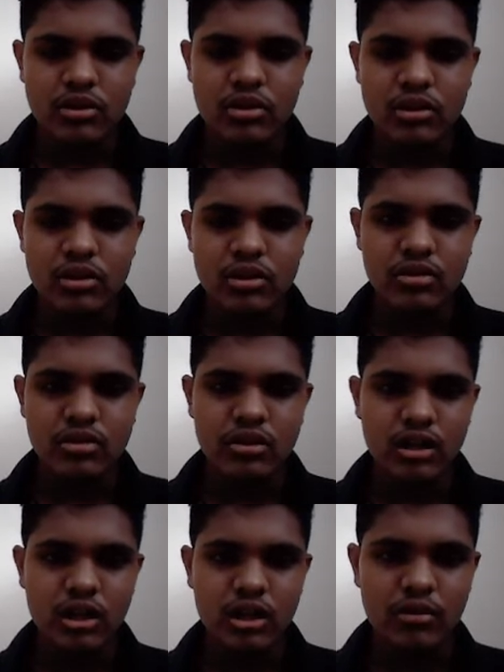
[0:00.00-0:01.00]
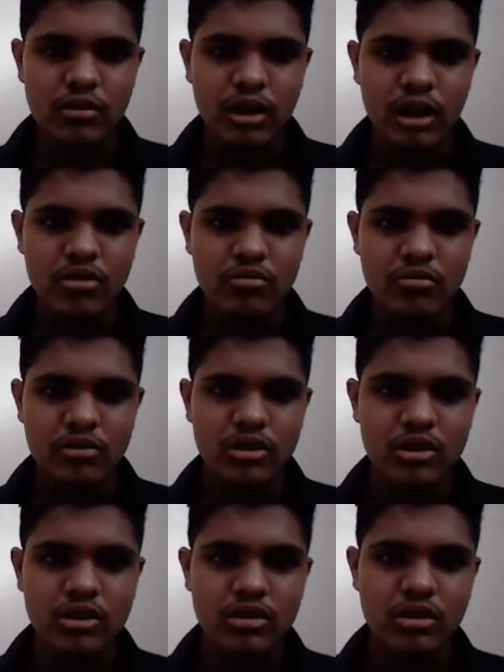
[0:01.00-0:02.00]
the output, this
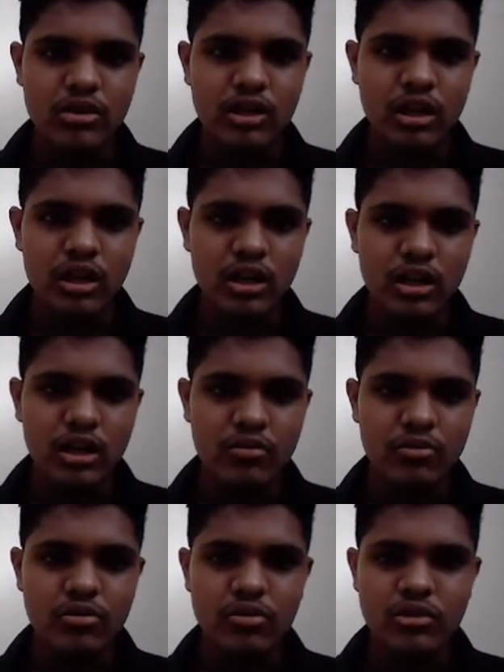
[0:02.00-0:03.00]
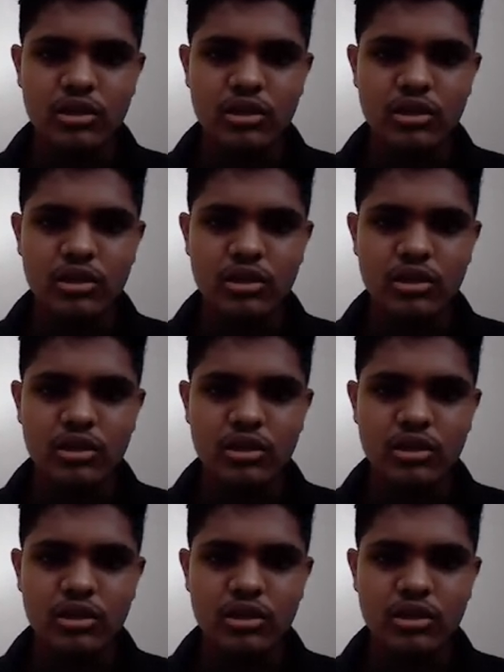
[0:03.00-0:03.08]
is the input source,